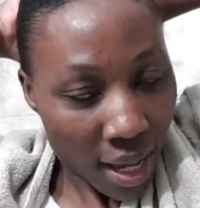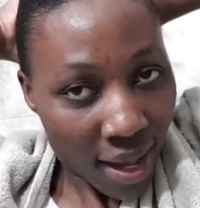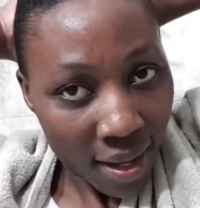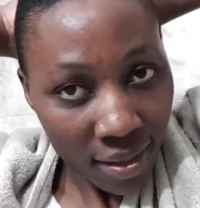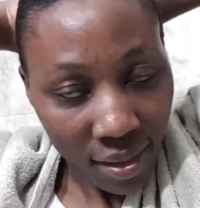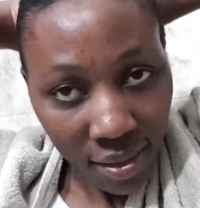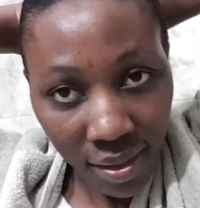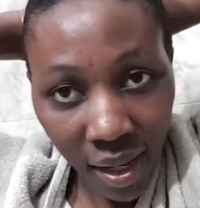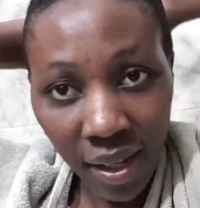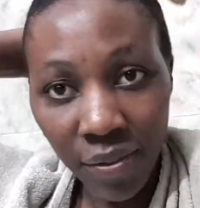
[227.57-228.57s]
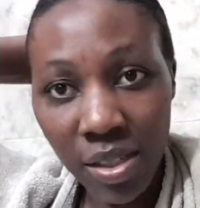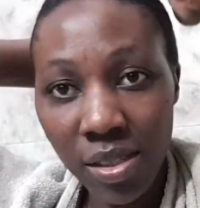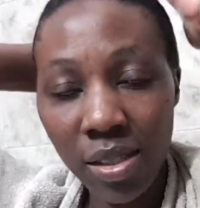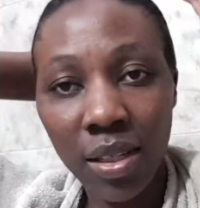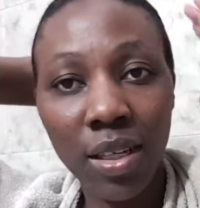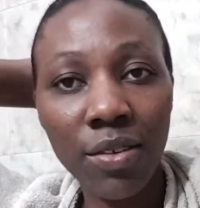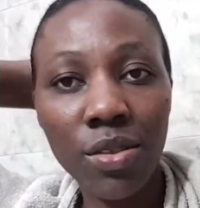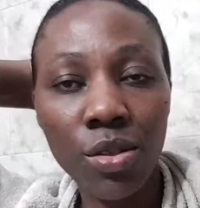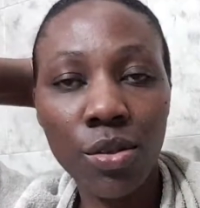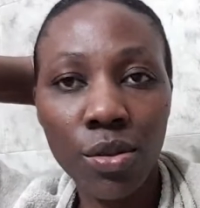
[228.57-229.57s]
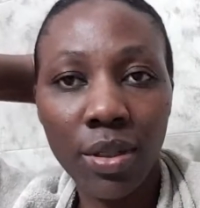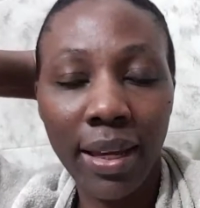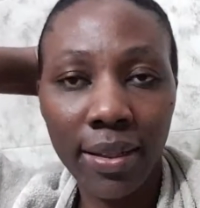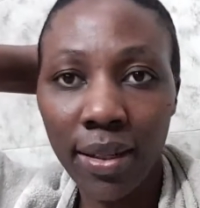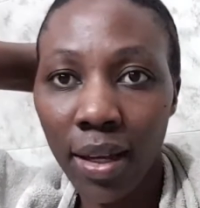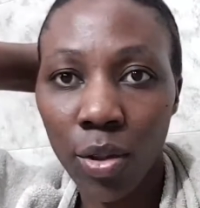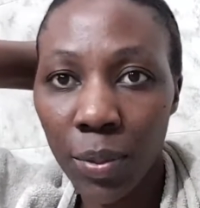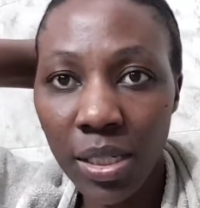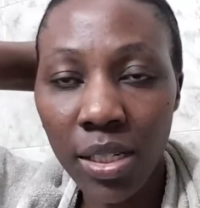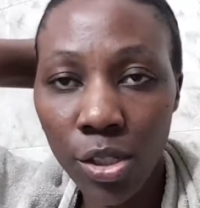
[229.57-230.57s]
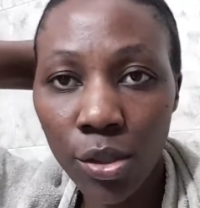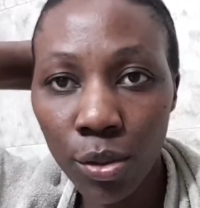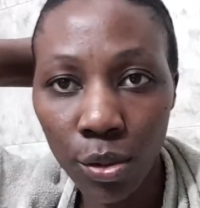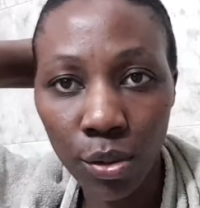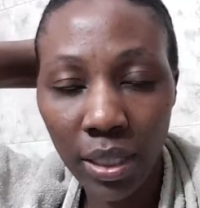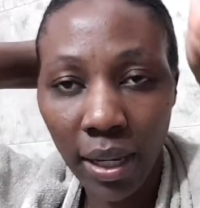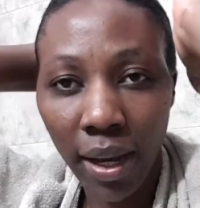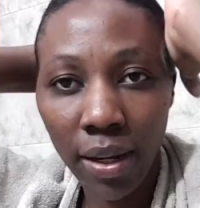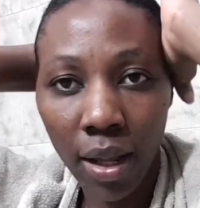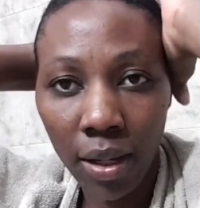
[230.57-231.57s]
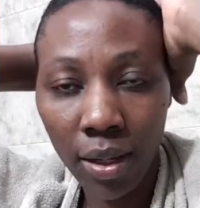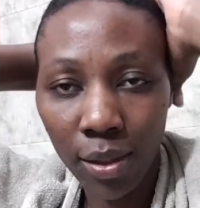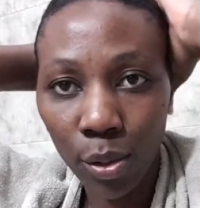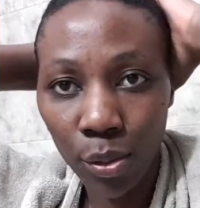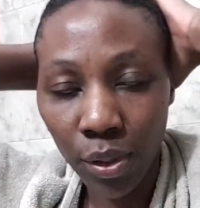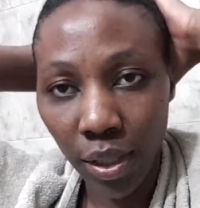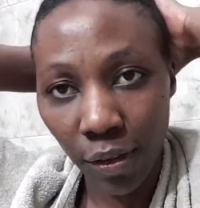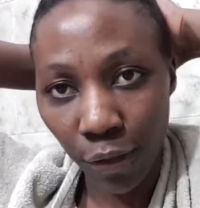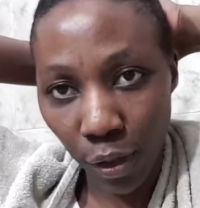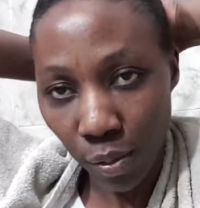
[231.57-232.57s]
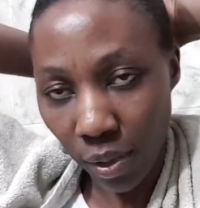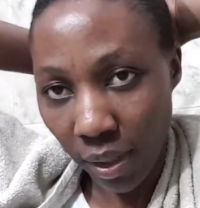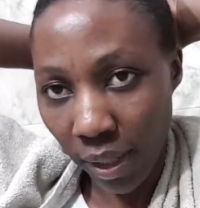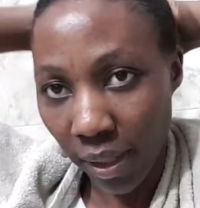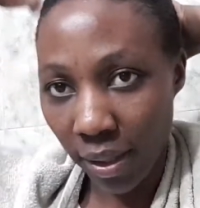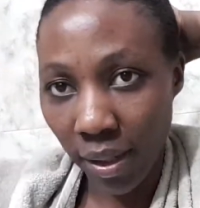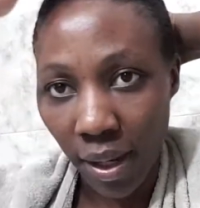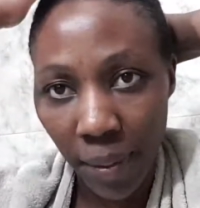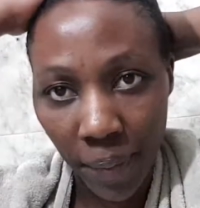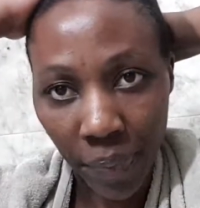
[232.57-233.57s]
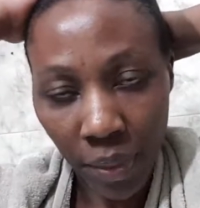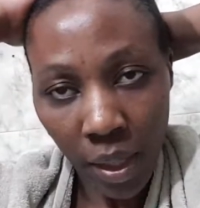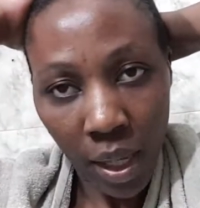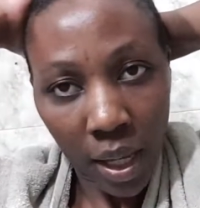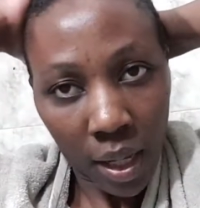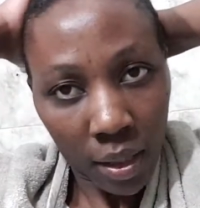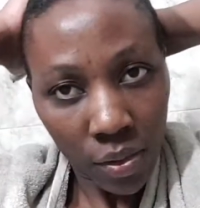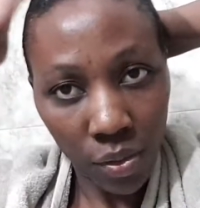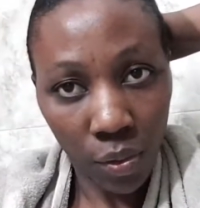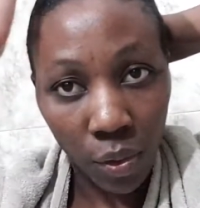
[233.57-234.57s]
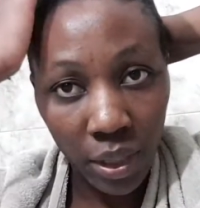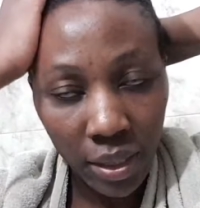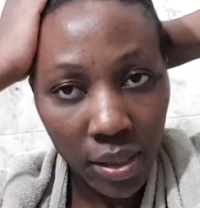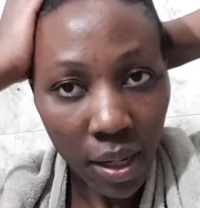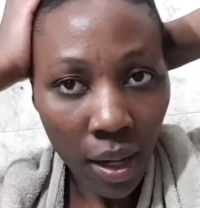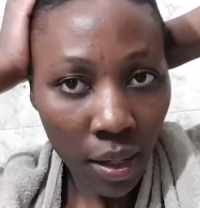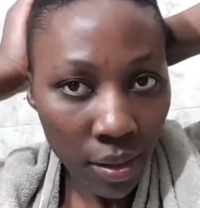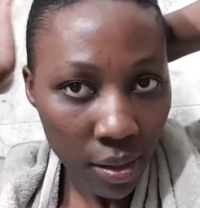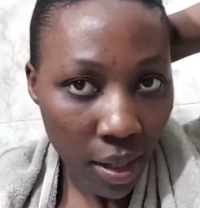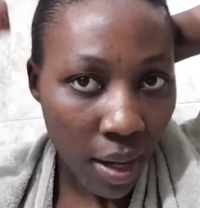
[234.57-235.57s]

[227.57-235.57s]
and it elevates, it gives you like a completely new look, like an elegant look if you would like to call it, and